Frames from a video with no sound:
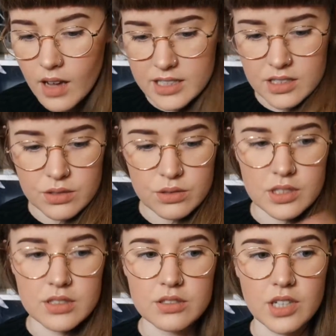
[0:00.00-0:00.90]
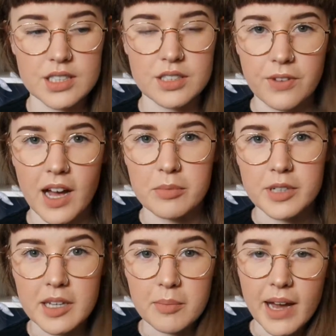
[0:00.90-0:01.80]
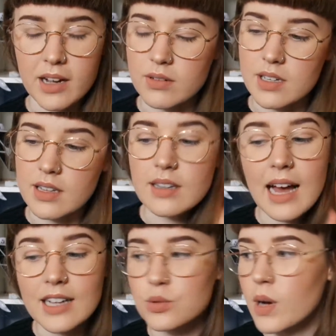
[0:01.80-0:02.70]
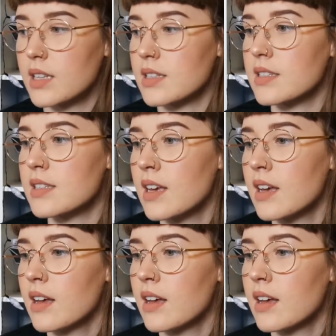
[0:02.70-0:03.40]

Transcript: I just couldn't justify bringing back one of the large ones